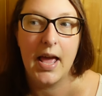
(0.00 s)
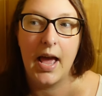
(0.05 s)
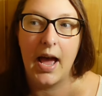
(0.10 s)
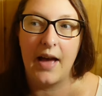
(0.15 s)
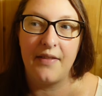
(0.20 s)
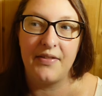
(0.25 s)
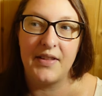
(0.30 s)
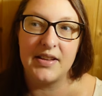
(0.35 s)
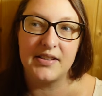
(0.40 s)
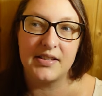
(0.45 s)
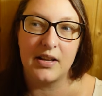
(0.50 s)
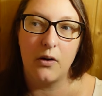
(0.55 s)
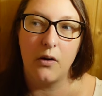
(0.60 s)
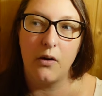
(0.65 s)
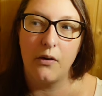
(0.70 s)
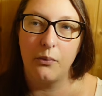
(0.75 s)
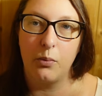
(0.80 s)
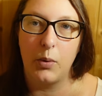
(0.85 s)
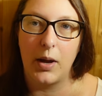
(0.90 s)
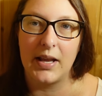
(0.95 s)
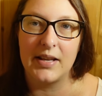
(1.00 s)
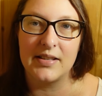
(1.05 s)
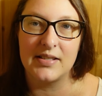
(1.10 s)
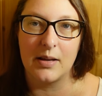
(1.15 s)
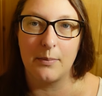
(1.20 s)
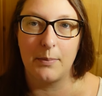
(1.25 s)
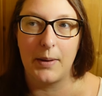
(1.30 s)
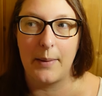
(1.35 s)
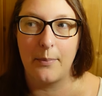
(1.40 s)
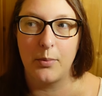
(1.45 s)
And there's a lot of ways
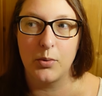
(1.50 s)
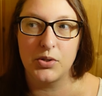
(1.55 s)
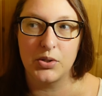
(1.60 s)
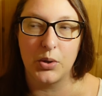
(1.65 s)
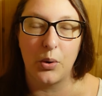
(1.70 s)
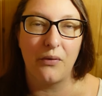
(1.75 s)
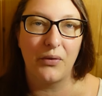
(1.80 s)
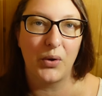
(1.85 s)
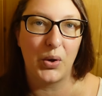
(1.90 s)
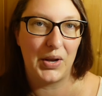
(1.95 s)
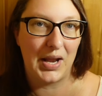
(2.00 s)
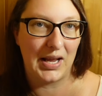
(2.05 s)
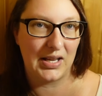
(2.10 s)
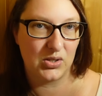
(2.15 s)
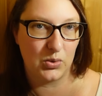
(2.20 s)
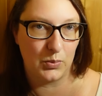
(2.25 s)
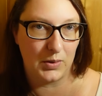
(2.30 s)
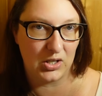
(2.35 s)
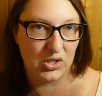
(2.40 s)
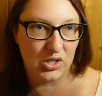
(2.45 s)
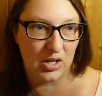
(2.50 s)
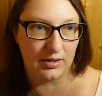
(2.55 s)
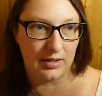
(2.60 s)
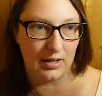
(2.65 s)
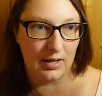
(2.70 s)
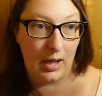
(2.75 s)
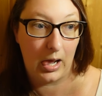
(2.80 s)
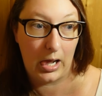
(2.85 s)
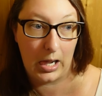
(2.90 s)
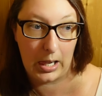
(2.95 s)
that people sort of connect to each
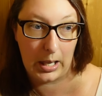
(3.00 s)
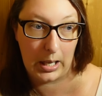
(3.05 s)
other.